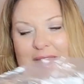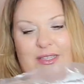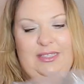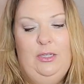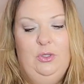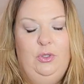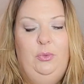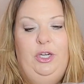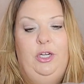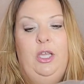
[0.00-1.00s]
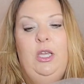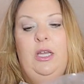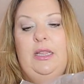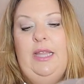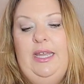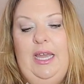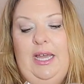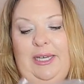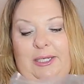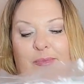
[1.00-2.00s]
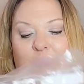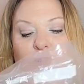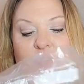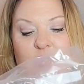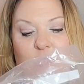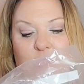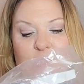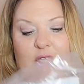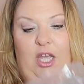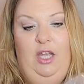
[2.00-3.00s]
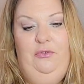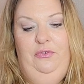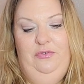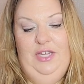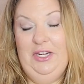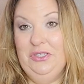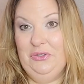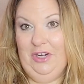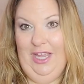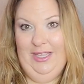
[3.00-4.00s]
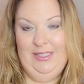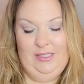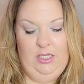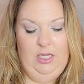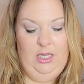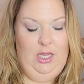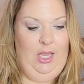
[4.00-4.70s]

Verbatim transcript: That sounds real weird. Like fossils of dinosaur heads.